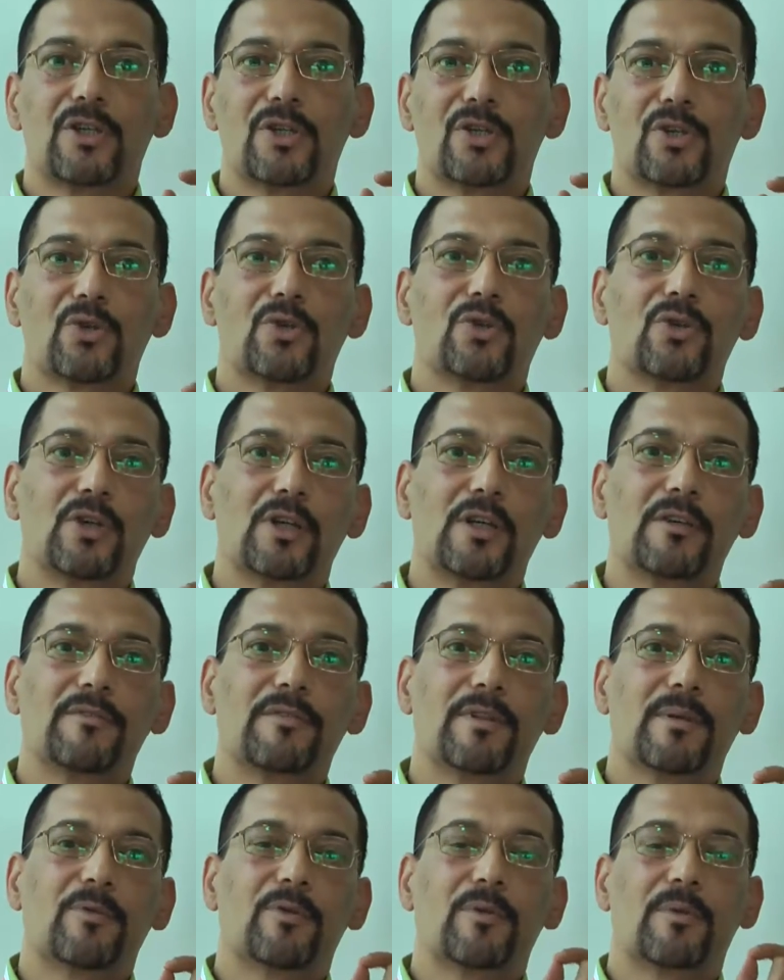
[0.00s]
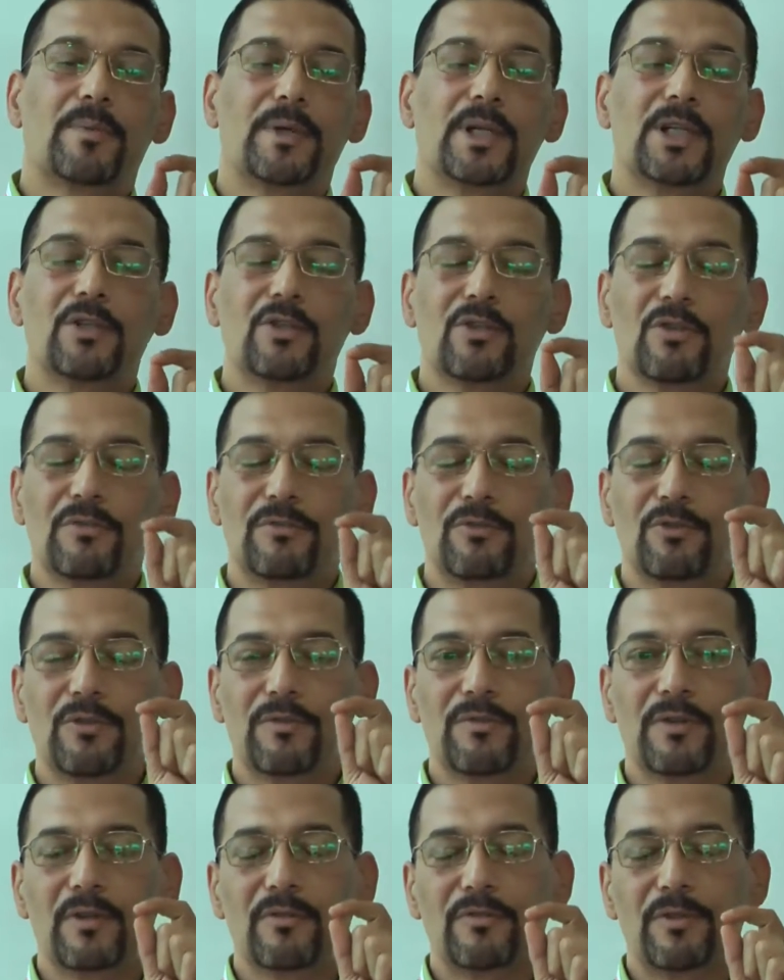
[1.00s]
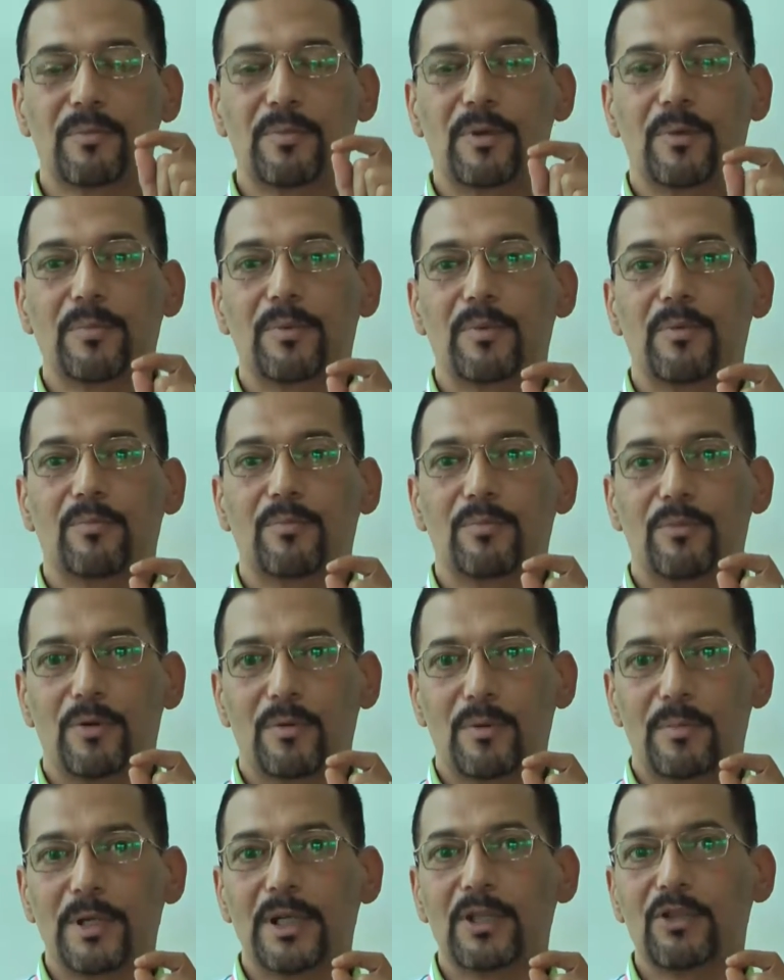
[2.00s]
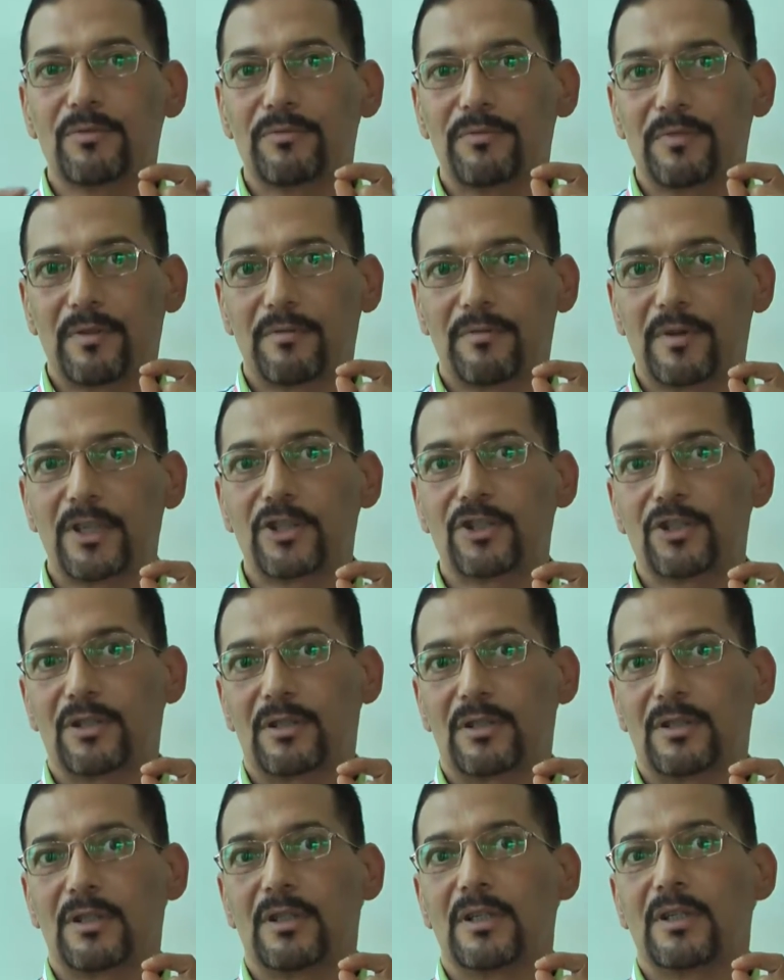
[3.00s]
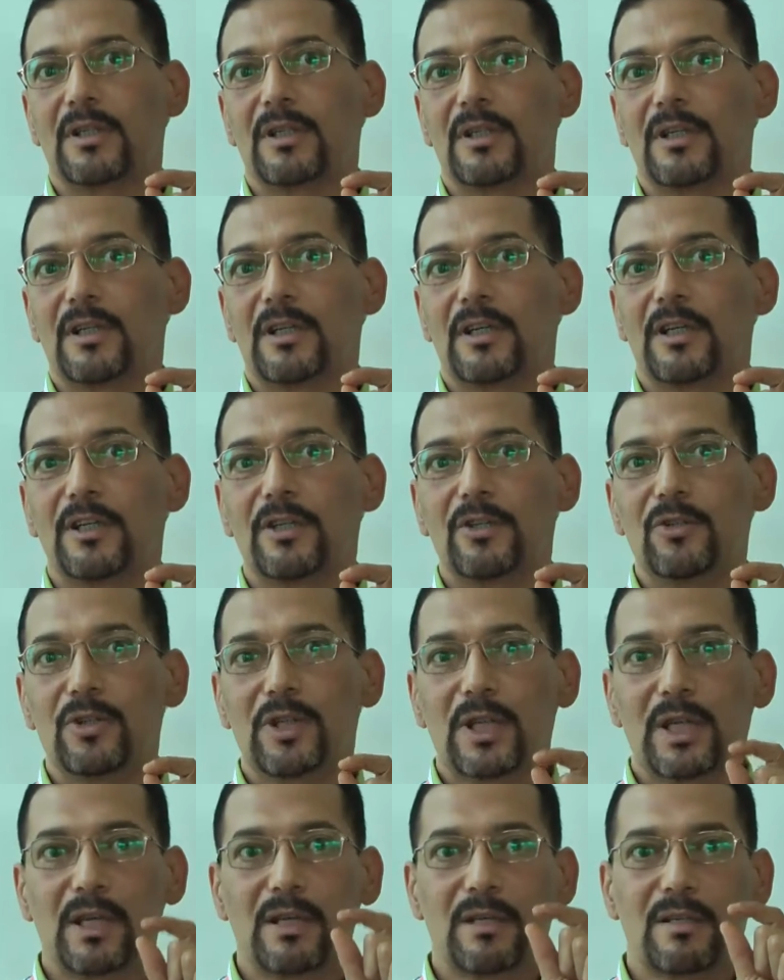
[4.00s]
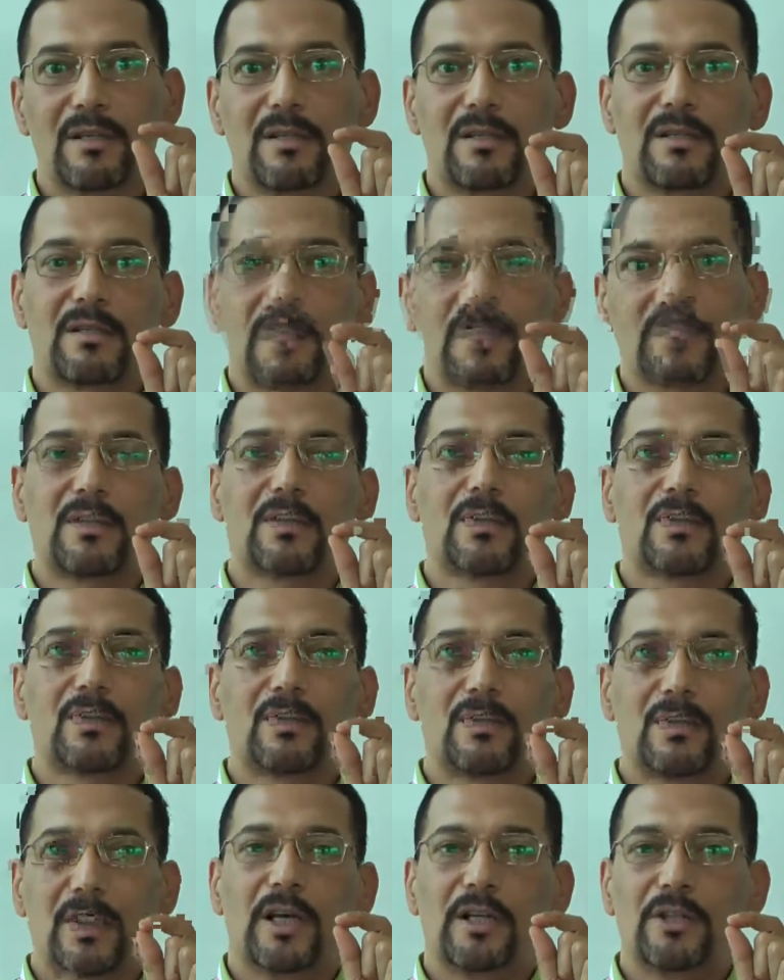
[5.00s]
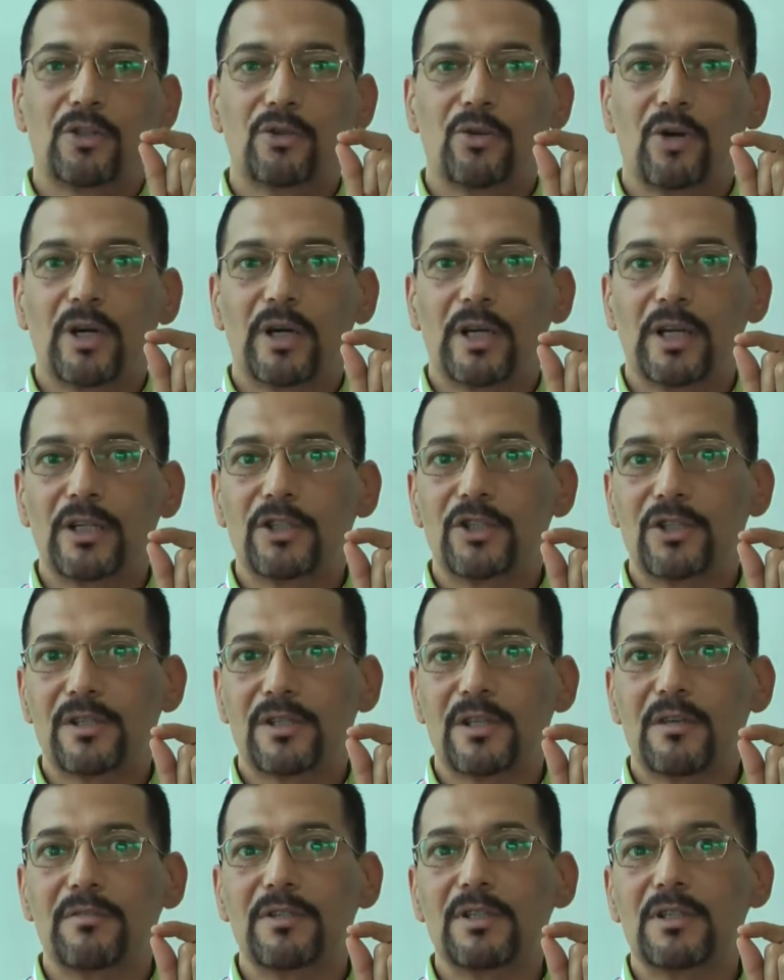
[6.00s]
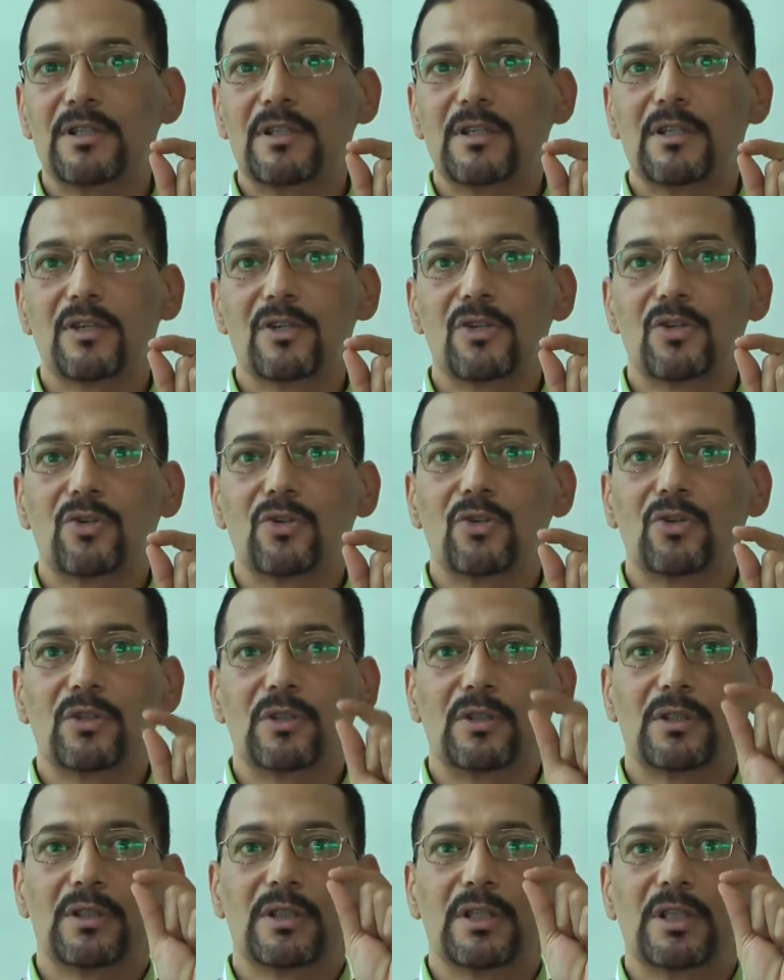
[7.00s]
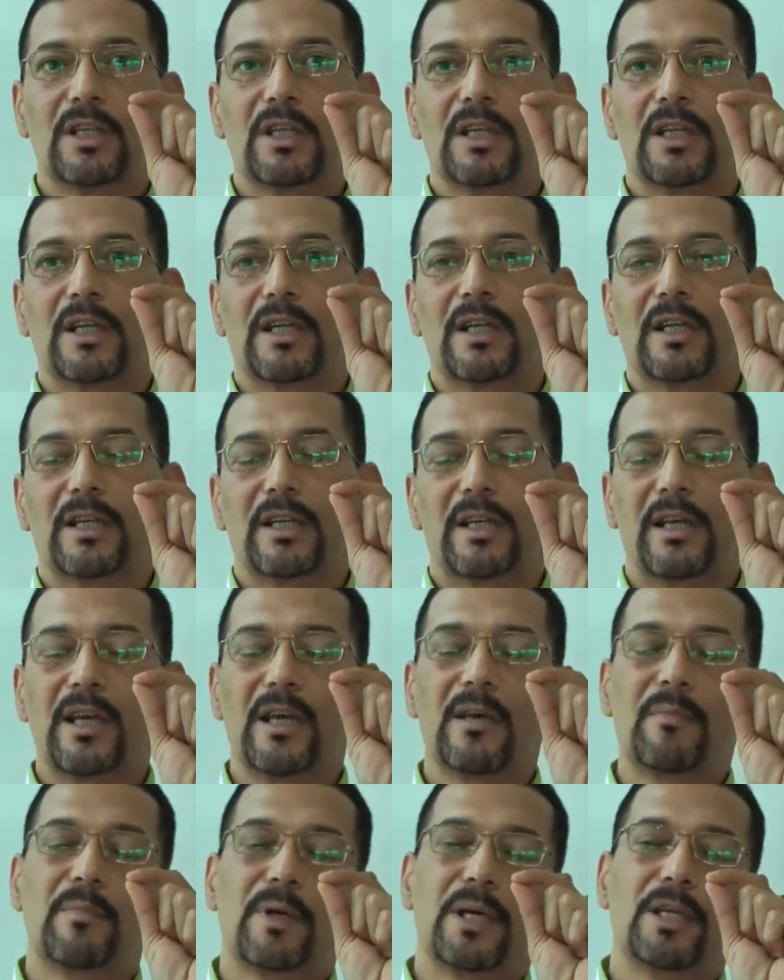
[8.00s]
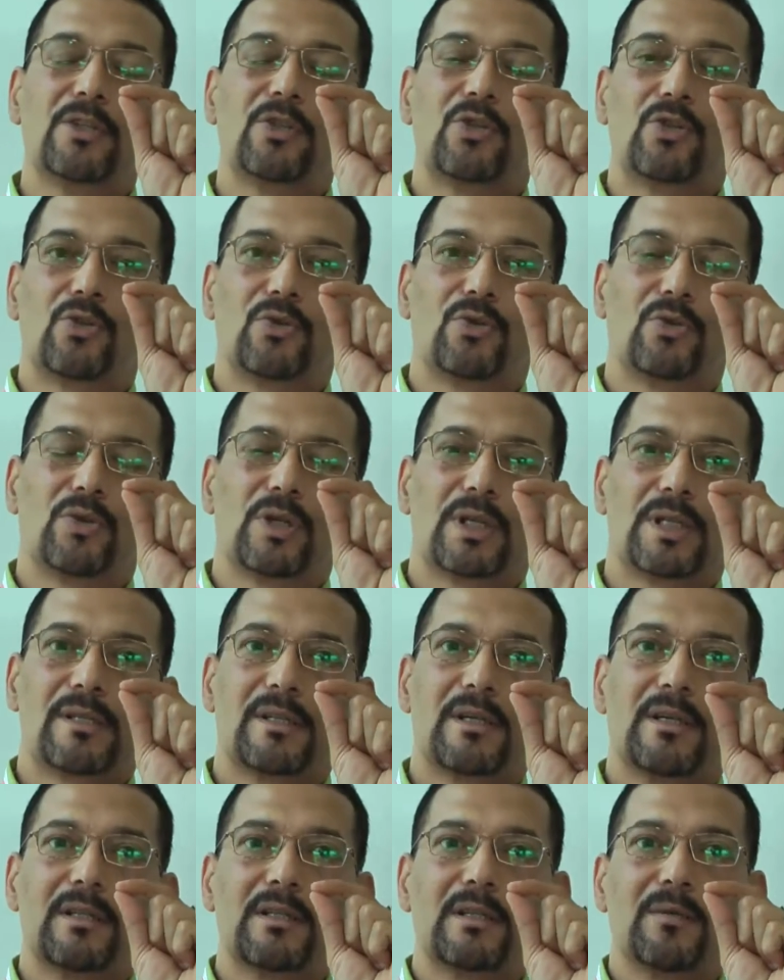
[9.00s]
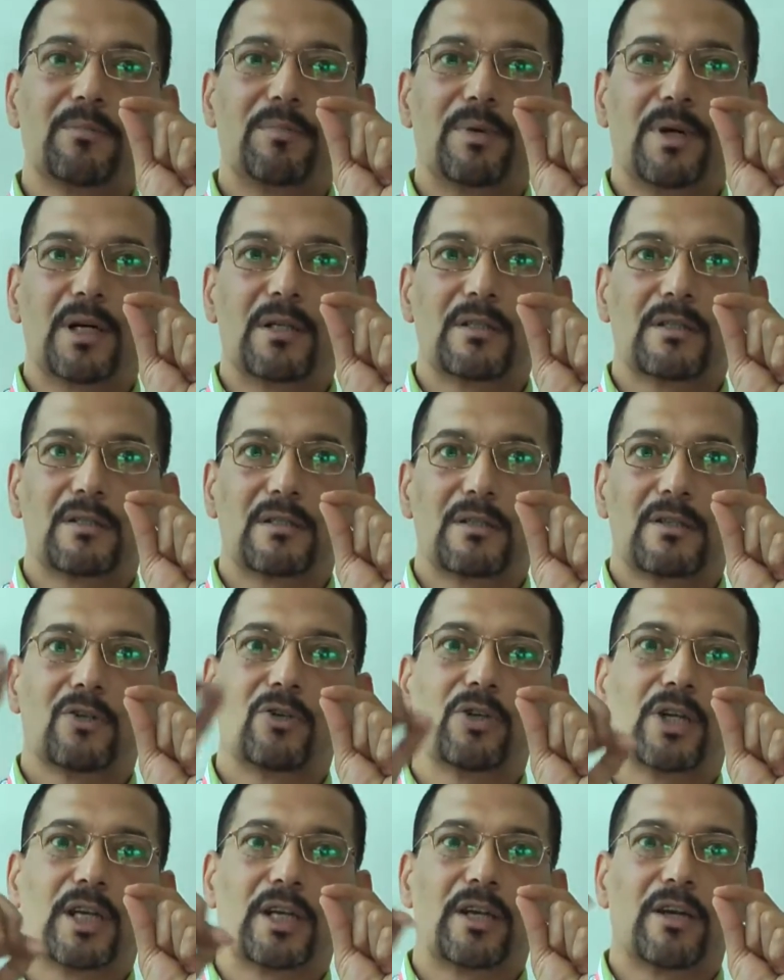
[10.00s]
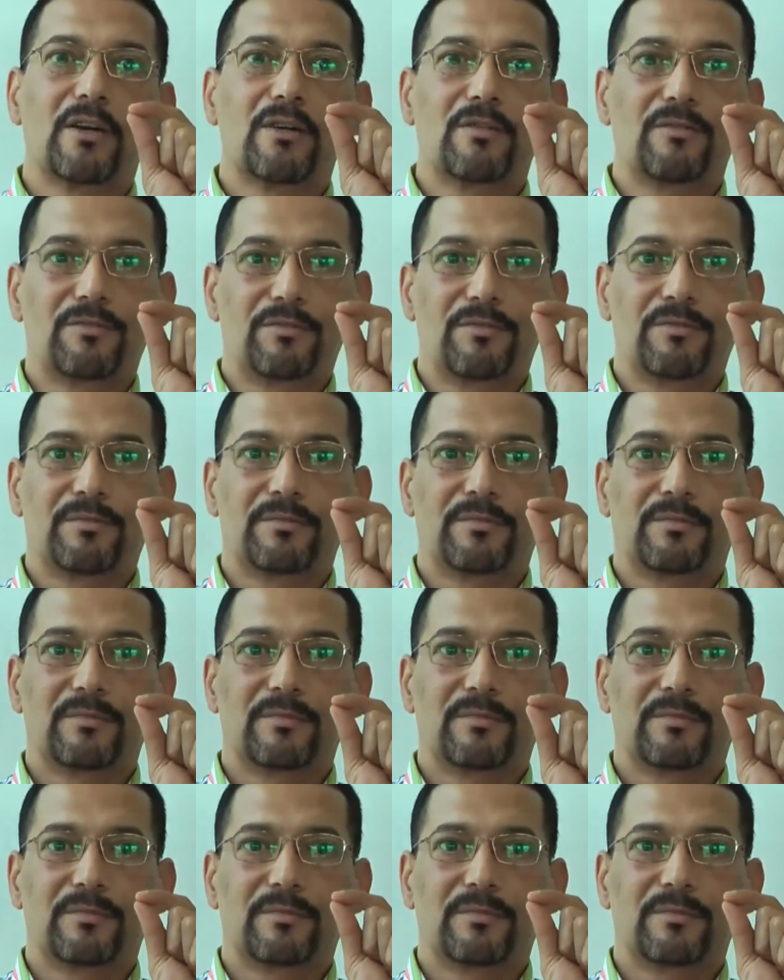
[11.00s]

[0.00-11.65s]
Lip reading: So if the probability of the fracture in your case, and you are aged 70 years old, came into certain part on a curve,